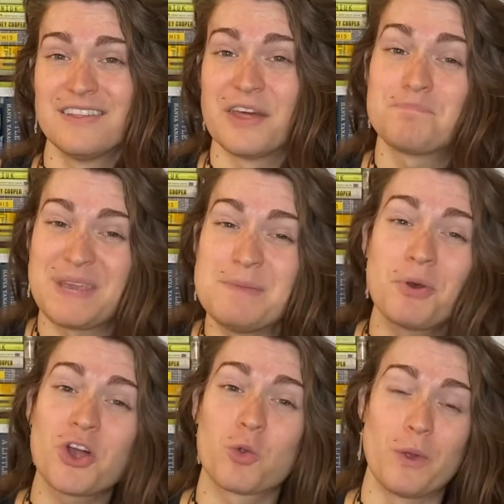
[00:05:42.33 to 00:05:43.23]
That
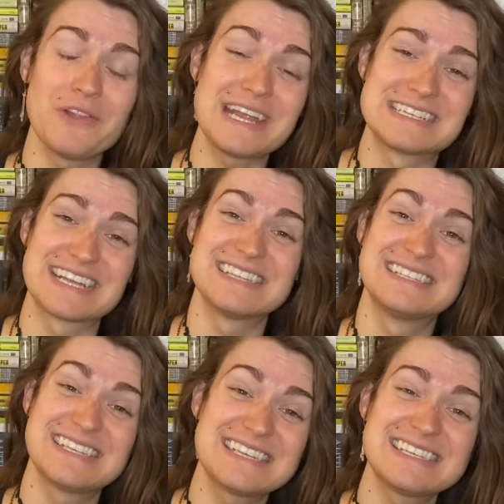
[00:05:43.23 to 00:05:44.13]
people are willing to
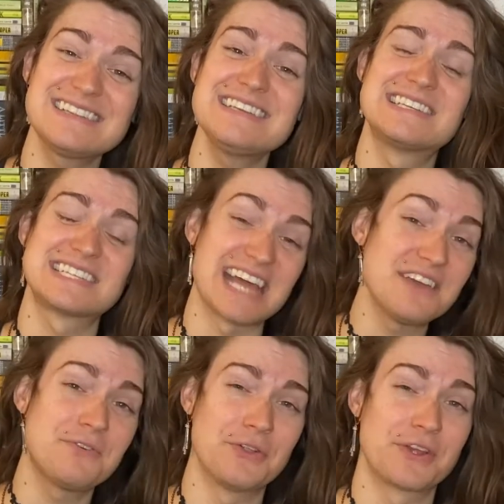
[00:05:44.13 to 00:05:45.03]
consistently
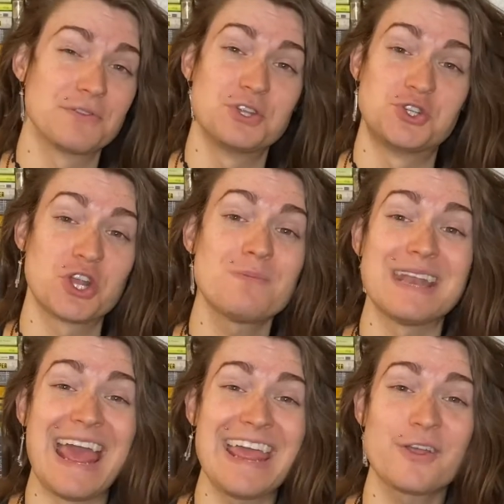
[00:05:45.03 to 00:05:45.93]
stifle their
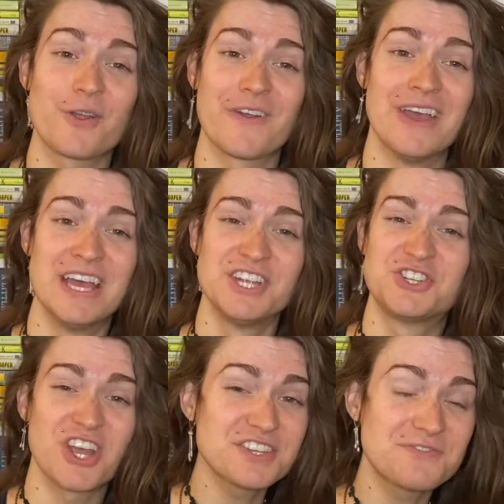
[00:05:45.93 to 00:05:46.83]
legitimate anger
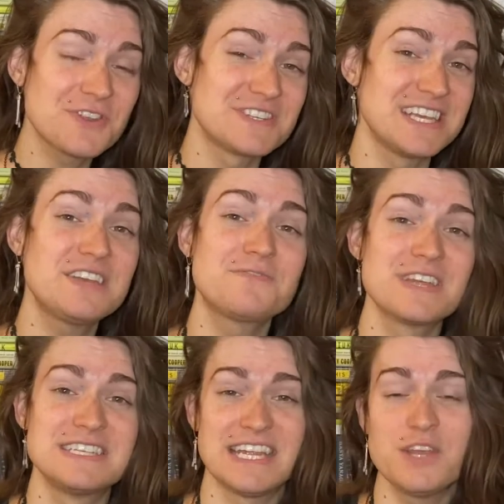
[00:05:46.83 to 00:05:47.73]
just for the sake of
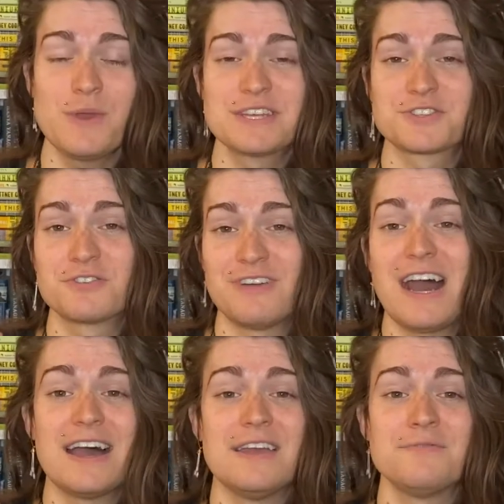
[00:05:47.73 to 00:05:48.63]
continuing to
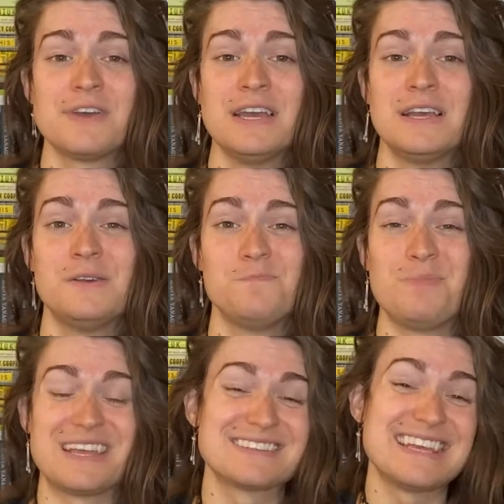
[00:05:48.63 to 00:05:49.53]
survive,
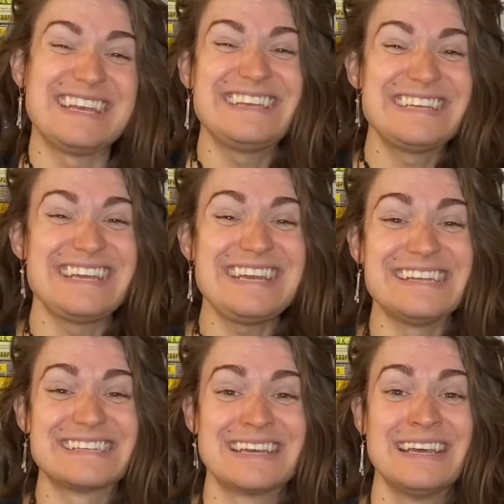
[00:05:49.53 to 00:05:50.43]
because they need to
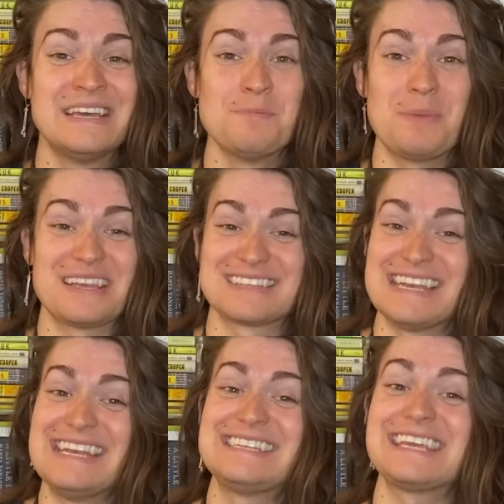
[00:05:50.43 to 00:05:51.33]
eat, because they
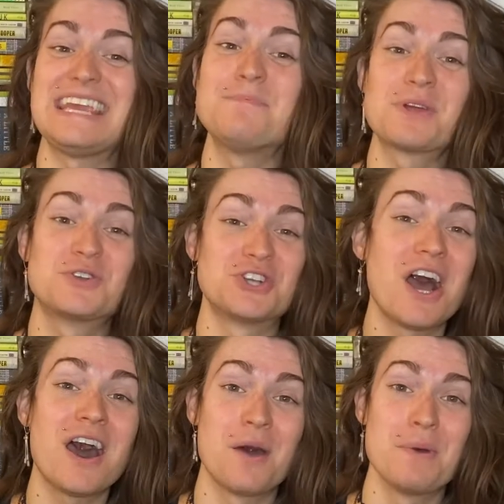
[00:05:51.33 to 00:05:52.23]
need to keep their
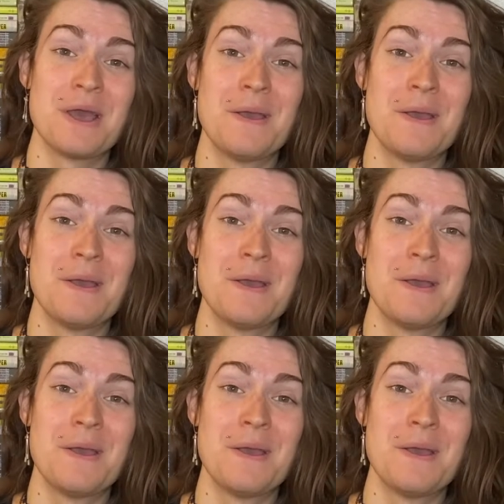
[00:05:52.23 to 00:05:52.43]
job,